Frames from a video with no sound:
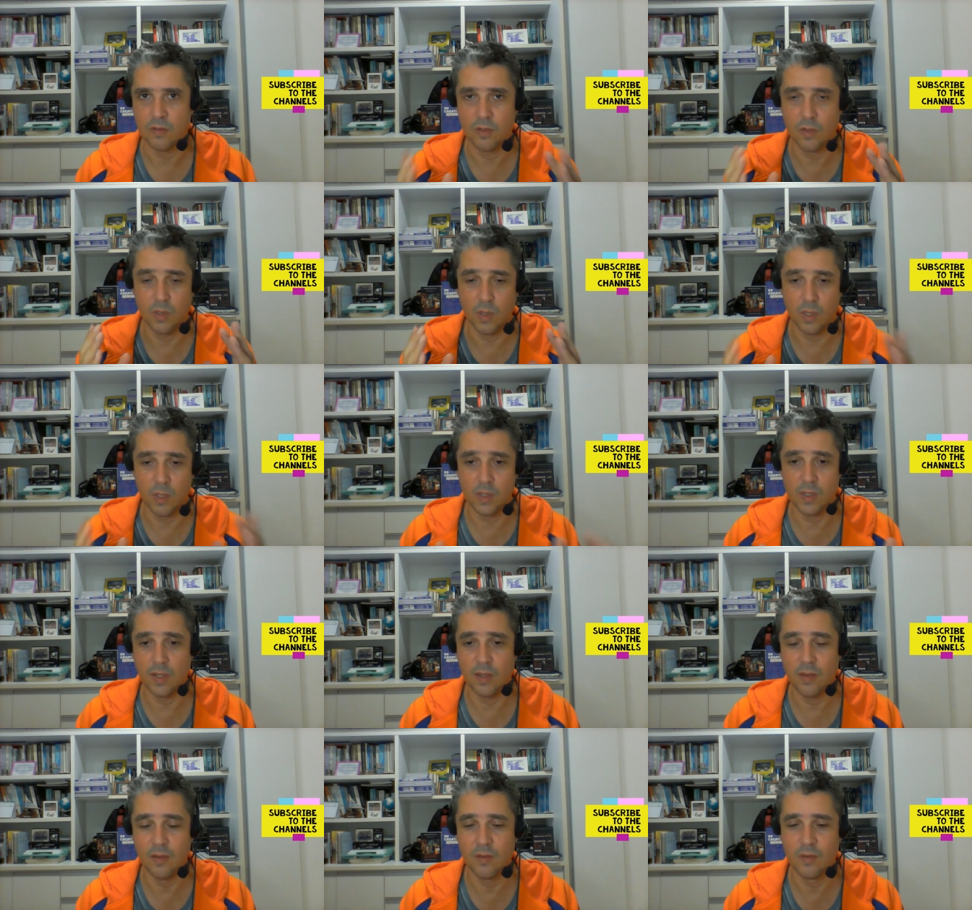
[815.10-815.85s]
just
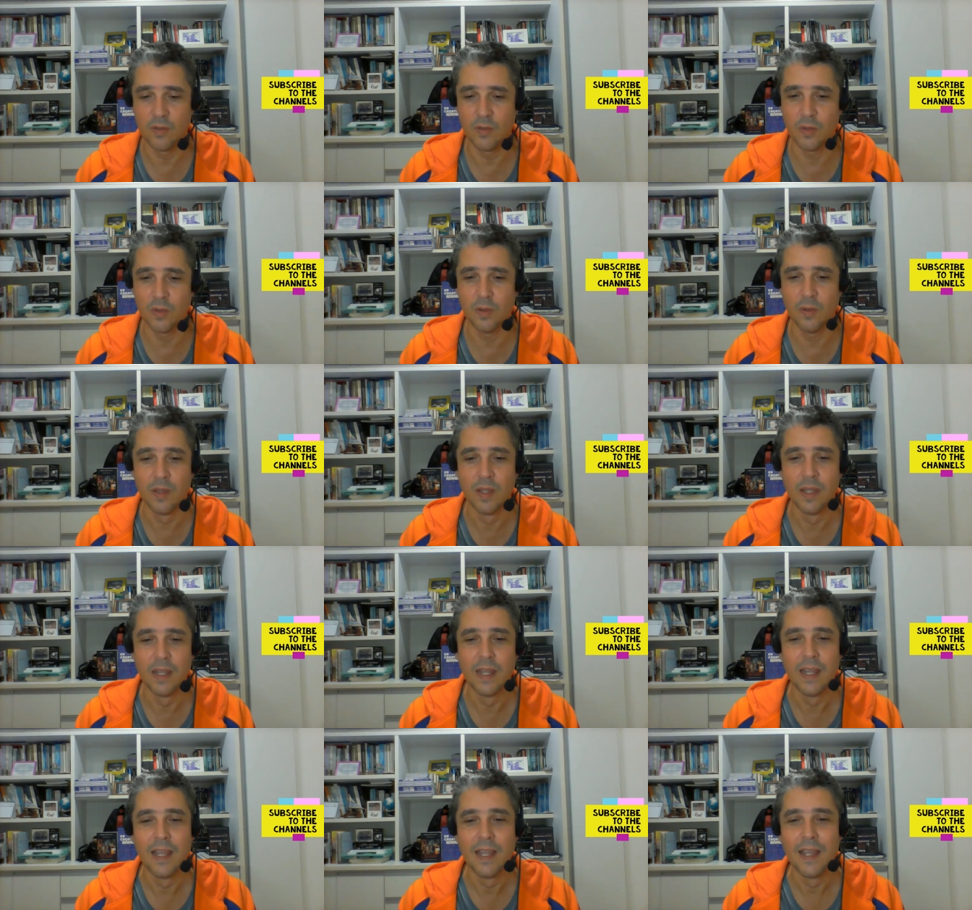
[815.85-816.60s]
to
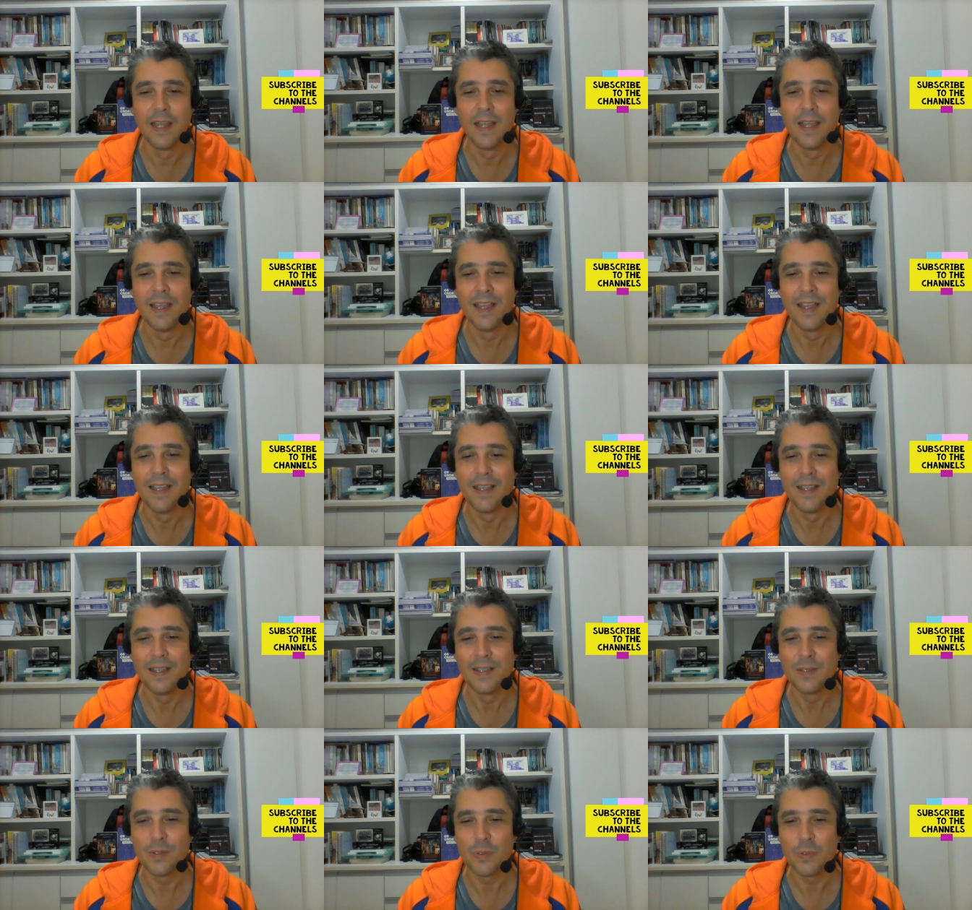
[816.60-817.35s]

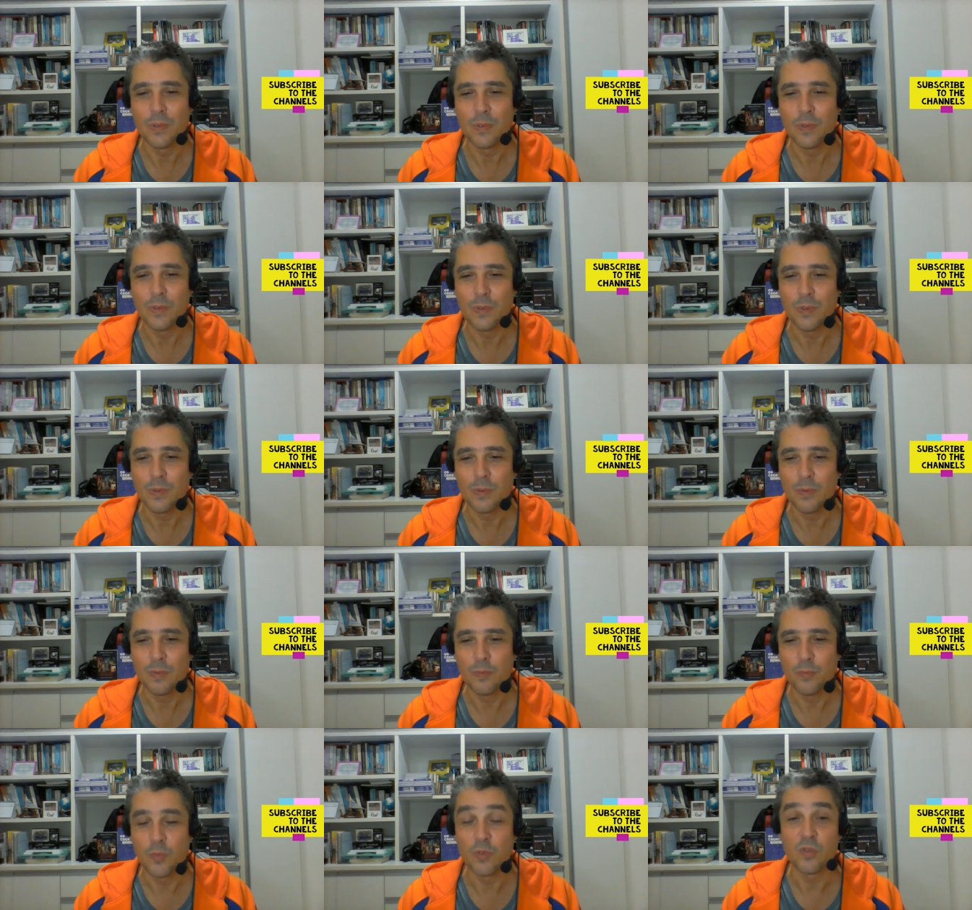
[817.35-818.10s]
to to
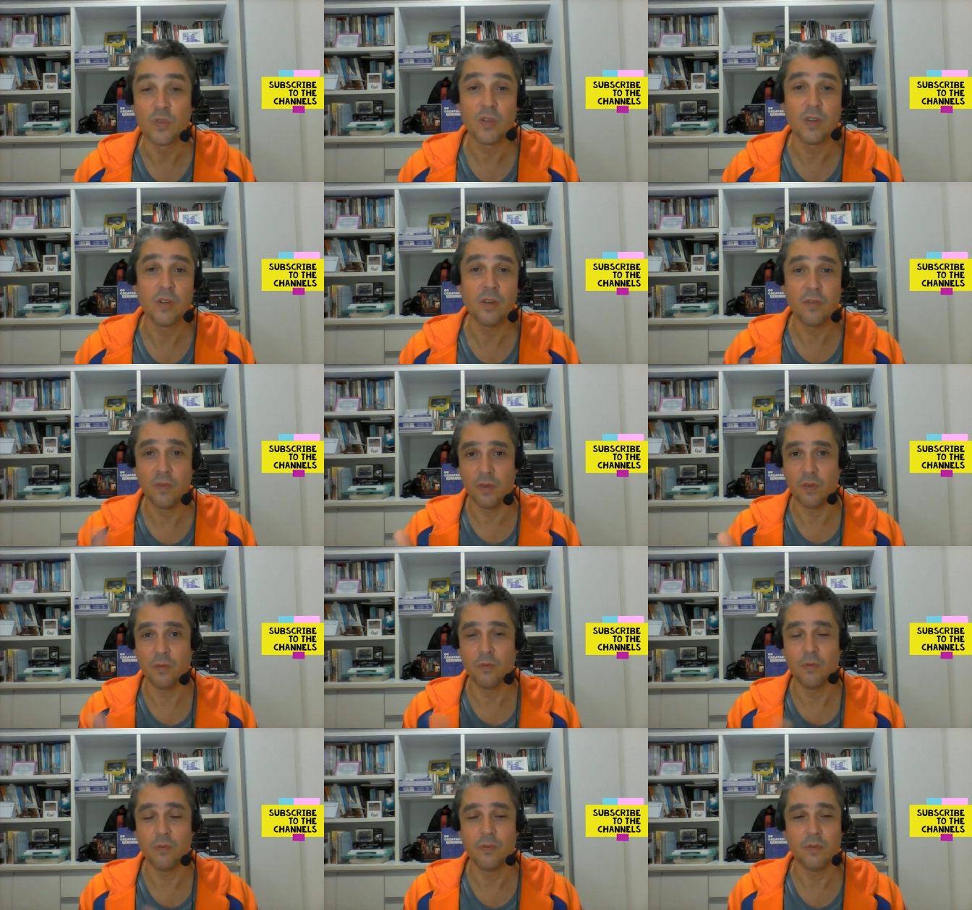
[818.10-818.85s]
preserve
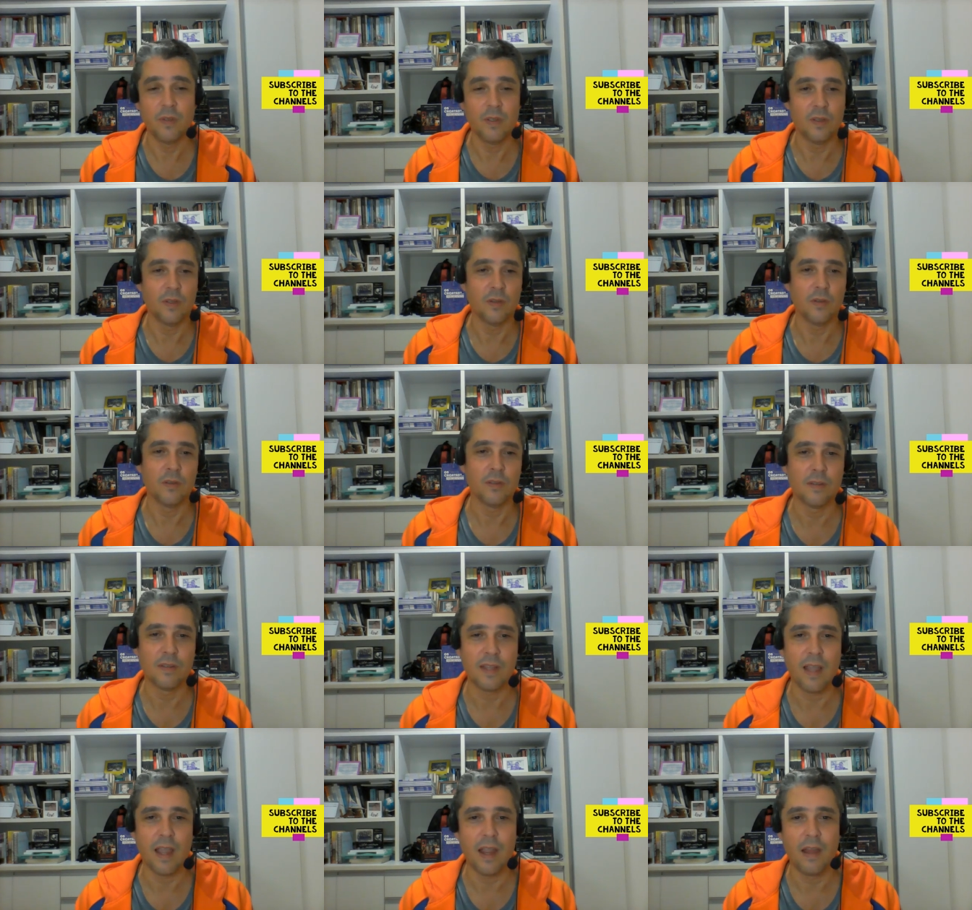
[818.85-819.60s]
you, you know,
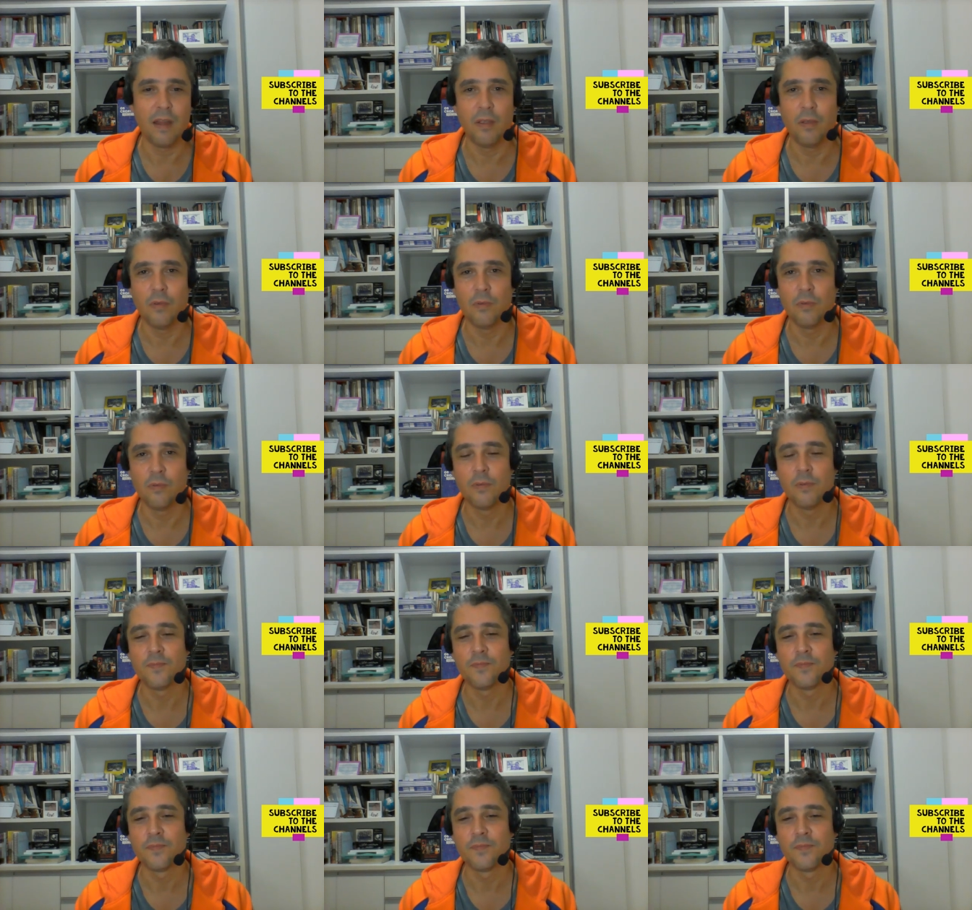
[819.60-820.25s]
tire you.